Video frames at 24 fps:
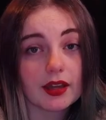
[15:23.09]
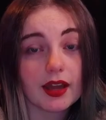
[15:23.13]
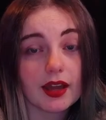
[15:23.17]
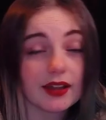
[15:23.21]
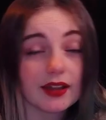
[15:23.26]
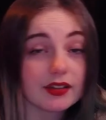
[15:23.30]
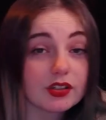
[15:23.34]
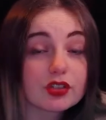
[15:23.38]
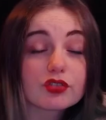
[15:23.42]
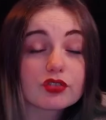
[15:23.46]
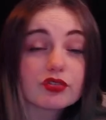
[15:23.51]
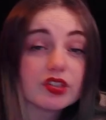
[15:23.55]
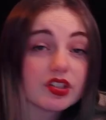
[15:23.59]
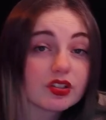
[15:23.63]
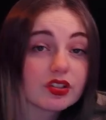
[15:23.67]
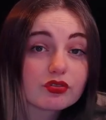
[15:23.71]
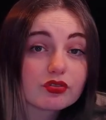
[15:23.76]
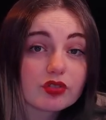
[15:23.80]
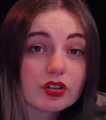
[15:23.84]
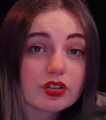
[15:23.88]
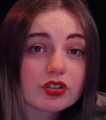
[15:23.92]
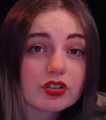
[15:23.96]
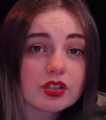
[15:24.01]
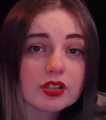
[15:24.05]
and its
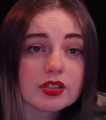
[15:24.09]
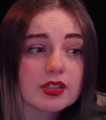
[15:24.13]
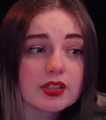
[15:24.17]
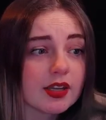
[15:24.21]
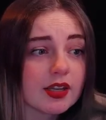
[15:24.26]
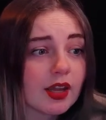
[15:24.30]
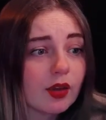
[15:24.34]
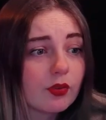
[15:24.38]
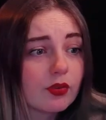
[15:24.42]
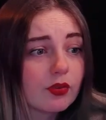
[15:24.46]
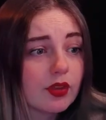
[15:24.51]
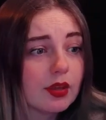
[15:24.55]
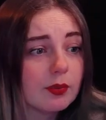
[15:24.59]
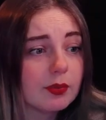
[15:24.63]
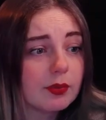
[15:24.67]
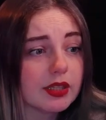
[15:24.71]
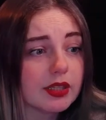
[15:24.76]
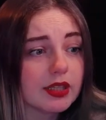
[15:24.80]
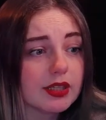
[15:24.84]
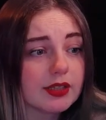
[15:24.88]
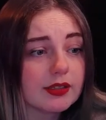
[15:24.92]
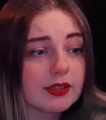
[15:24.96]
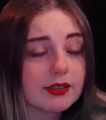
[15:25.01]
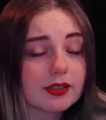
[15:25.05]
reconstructions and how they
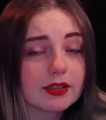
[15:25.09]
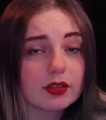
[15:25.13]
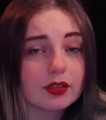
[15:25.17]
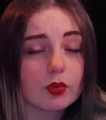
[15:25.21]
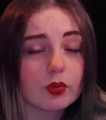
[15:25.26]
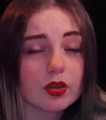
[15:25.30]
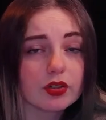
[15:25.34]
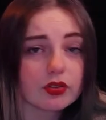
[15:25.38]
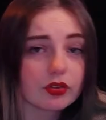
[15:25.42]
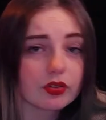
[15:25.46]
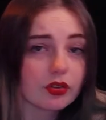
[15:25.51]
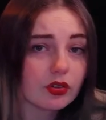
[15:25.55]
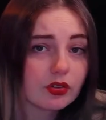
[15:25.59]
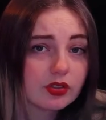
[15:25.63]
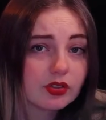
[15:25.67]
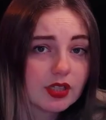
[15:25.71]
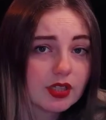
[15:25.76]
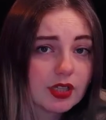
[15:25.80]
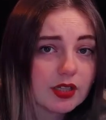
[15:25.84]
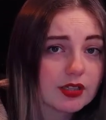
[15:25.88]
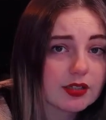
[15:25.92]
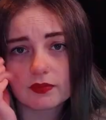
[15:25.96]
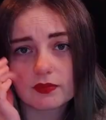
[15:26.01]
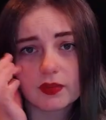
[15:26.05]
play into the wider
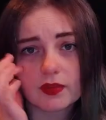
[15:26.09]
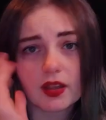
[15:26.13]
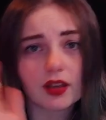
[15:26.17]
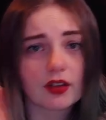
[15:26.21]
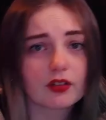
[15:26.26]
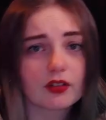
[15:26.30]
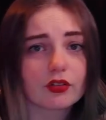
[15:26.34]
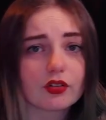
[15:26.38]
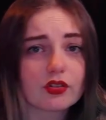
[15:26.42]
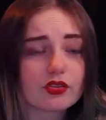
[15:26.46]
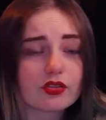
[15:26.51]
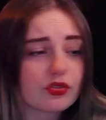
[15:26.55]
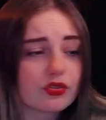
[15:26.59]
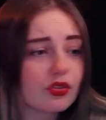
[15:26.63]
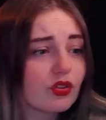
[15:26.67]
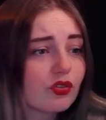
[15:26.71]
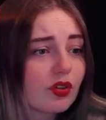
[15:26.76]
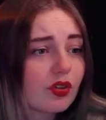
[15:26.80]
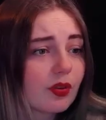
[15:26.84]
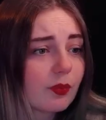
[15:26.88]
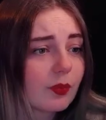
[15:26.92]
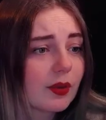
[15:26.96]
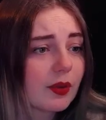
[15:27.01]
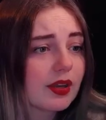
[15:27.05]
context across
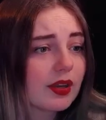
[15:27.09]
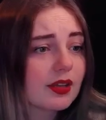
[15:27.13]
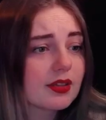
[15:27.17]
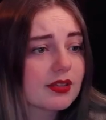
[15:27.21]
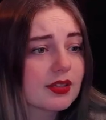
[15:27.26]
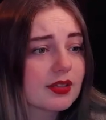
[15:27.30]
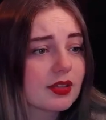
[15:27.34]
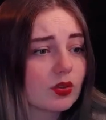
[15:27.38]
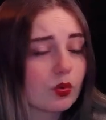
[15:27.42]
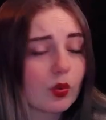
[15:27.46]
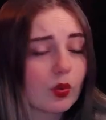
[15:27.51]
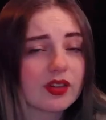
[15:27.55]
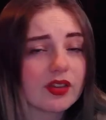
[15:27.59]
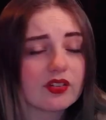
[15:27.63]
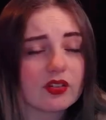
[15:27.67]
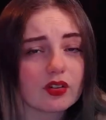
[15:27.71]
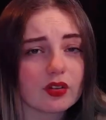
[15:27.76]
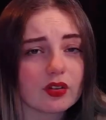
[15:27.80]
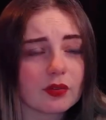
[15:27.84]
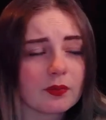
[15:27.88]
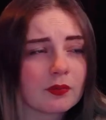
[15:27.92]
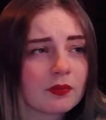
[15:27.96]
Europe and into the wider